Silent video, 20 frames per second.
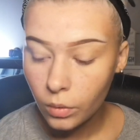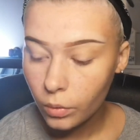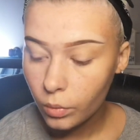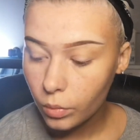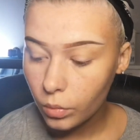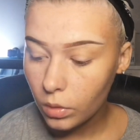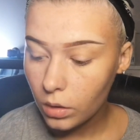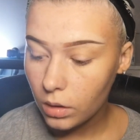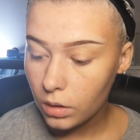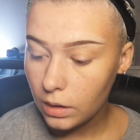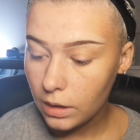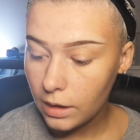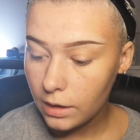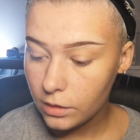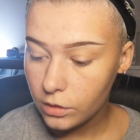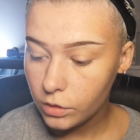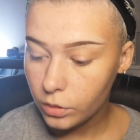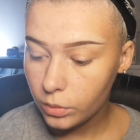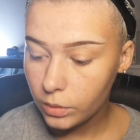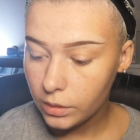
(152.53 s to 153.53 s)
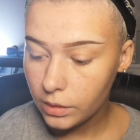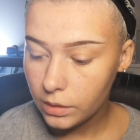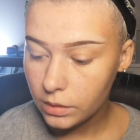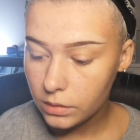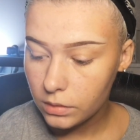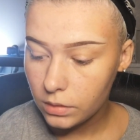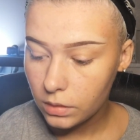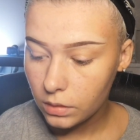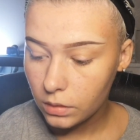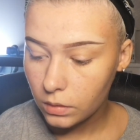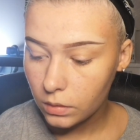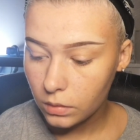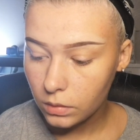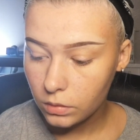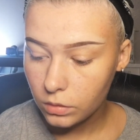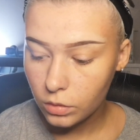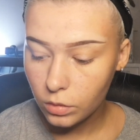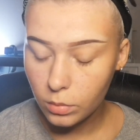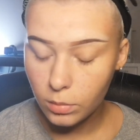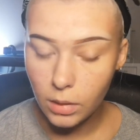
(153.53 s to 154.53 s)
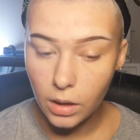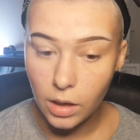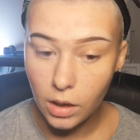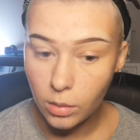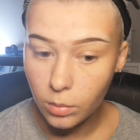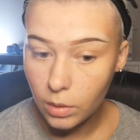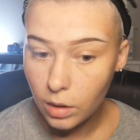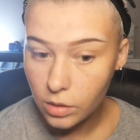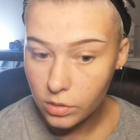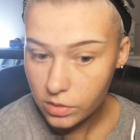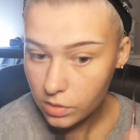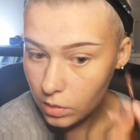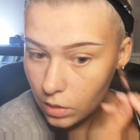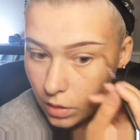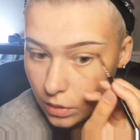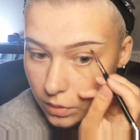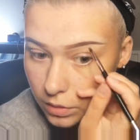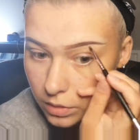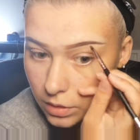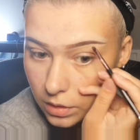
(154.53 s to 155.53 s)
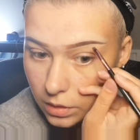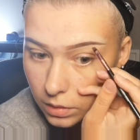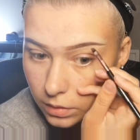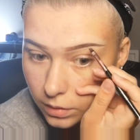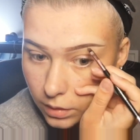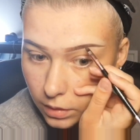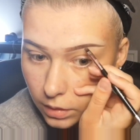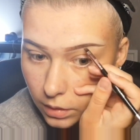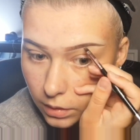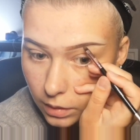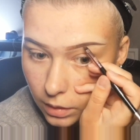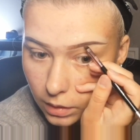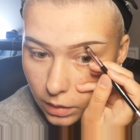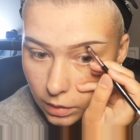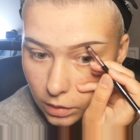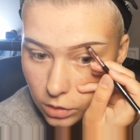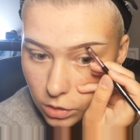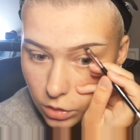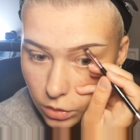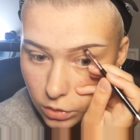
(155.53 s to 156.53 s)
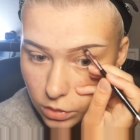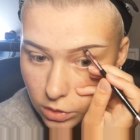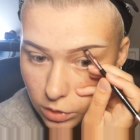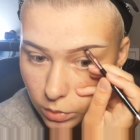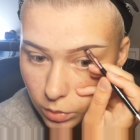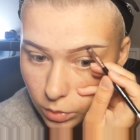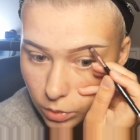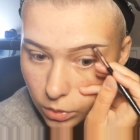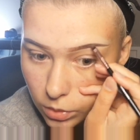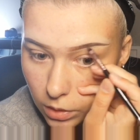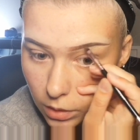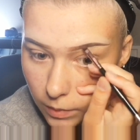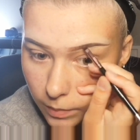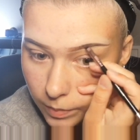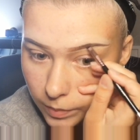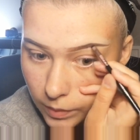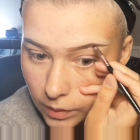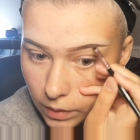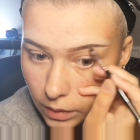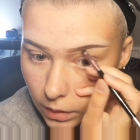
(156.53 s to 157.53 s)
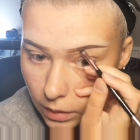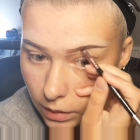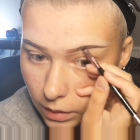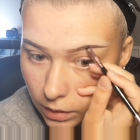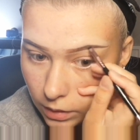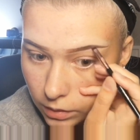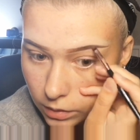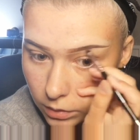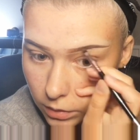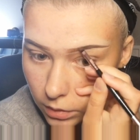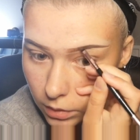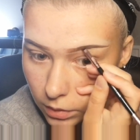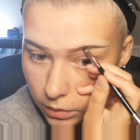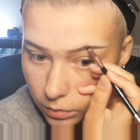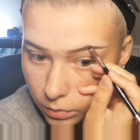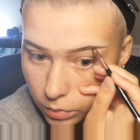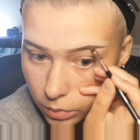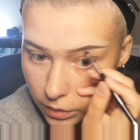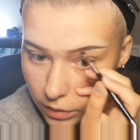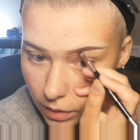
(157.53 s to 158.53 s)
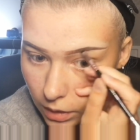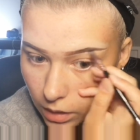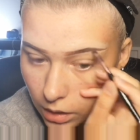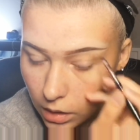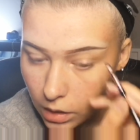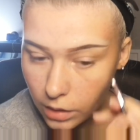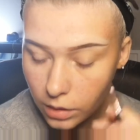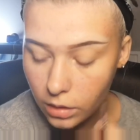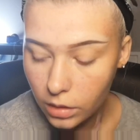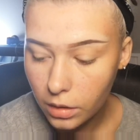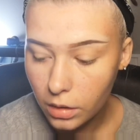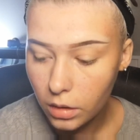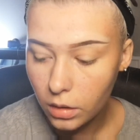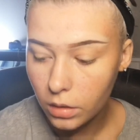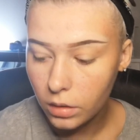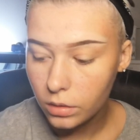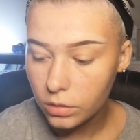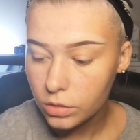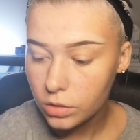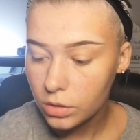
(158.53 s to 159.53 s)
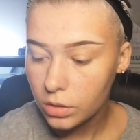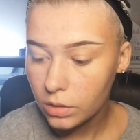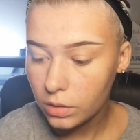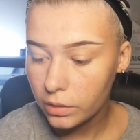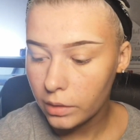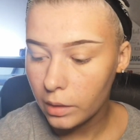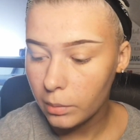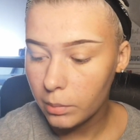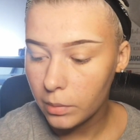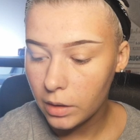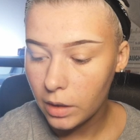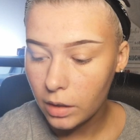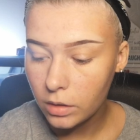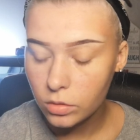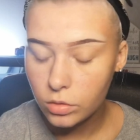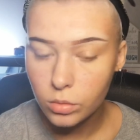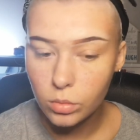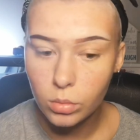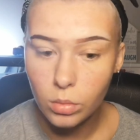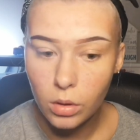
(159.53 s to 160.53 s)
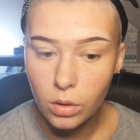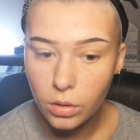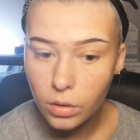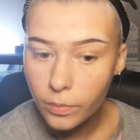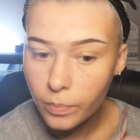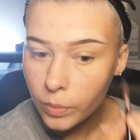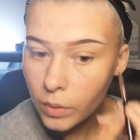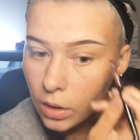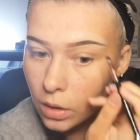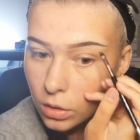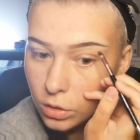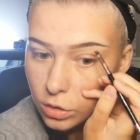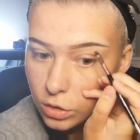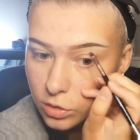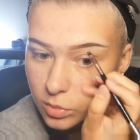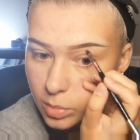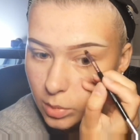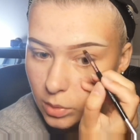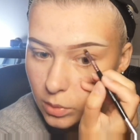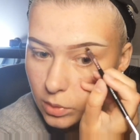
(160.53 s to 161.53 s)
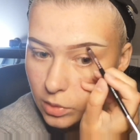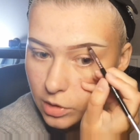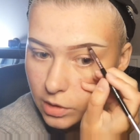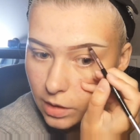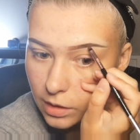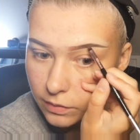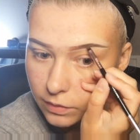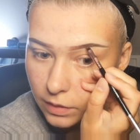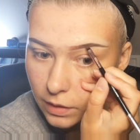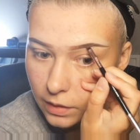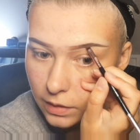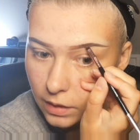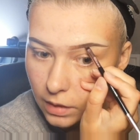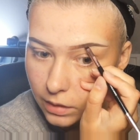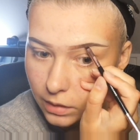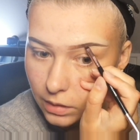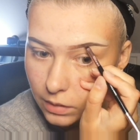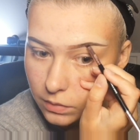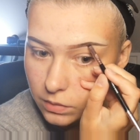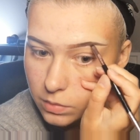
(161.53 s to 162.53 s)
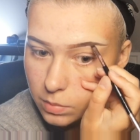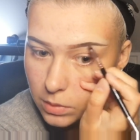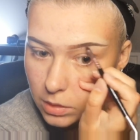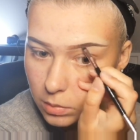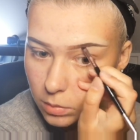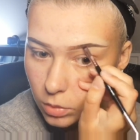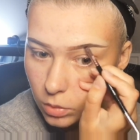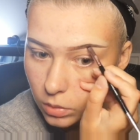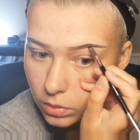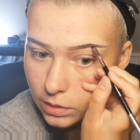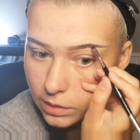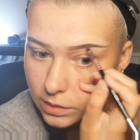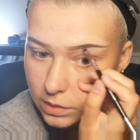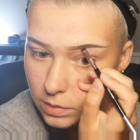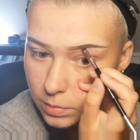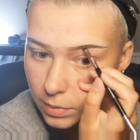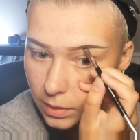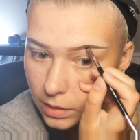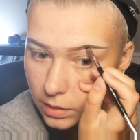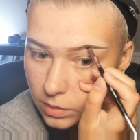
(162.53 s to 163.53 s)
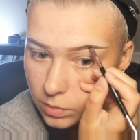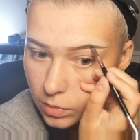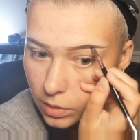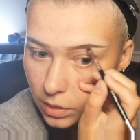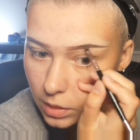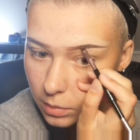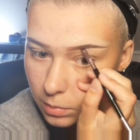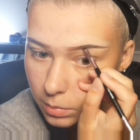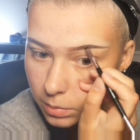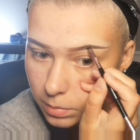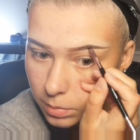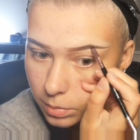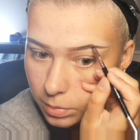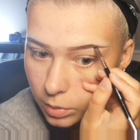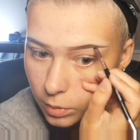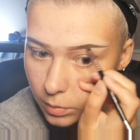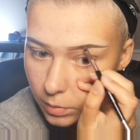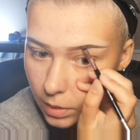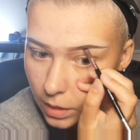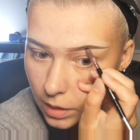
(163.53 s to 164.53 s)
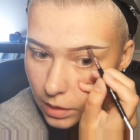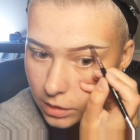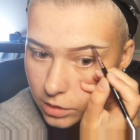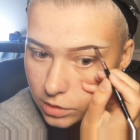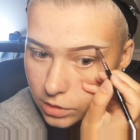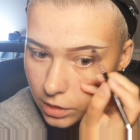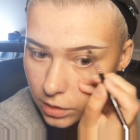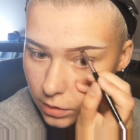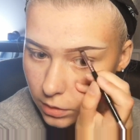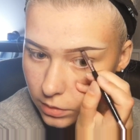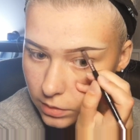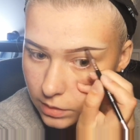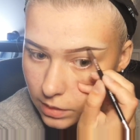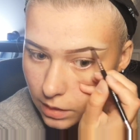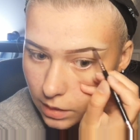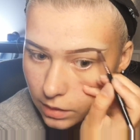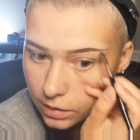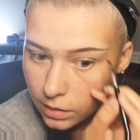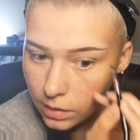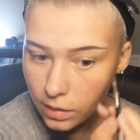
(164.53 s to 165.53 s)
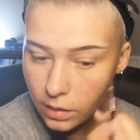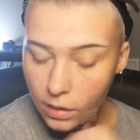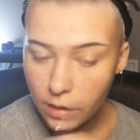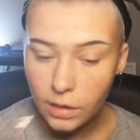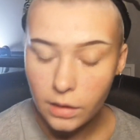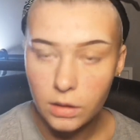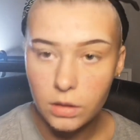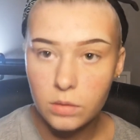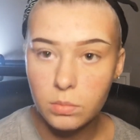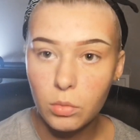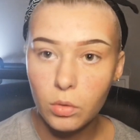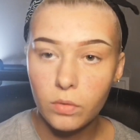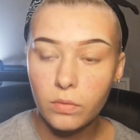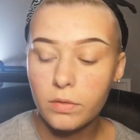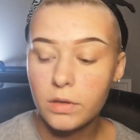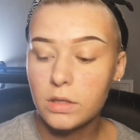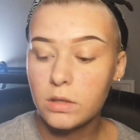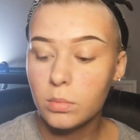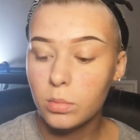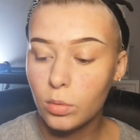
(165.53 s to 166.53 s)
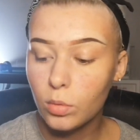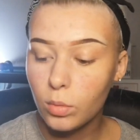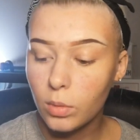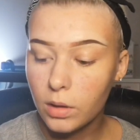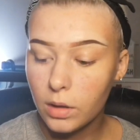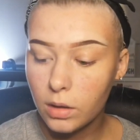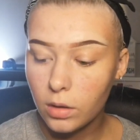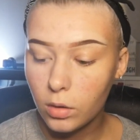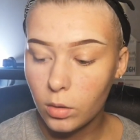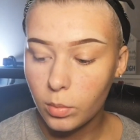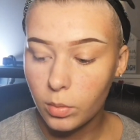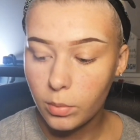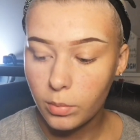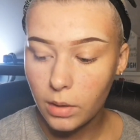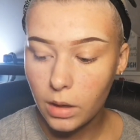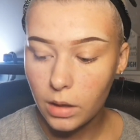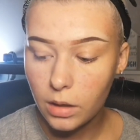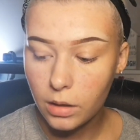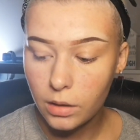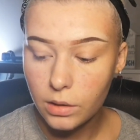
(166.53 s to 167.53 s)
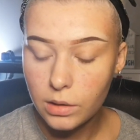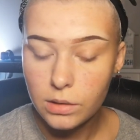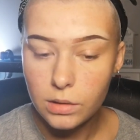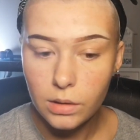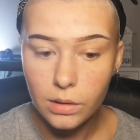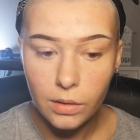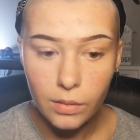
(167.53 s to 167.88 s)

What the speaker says: What I like doing is doing my eyebrows a lot thinner than I usually would, and with a higher arch than my natural one, just because I find that gives me more lid space when I put my eyeshadows down and it's more visible when I open my eyes.